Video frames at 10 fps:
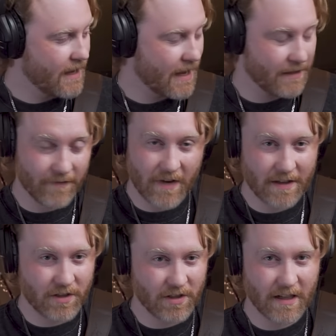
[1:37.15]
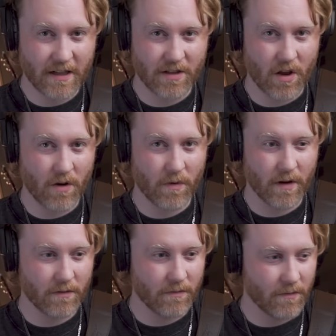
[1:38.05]
I in fact just did a song
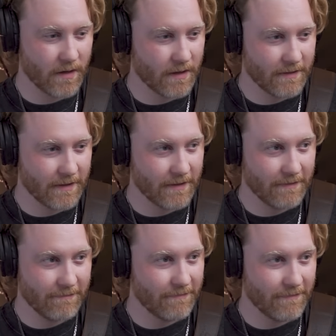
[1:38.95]
where it did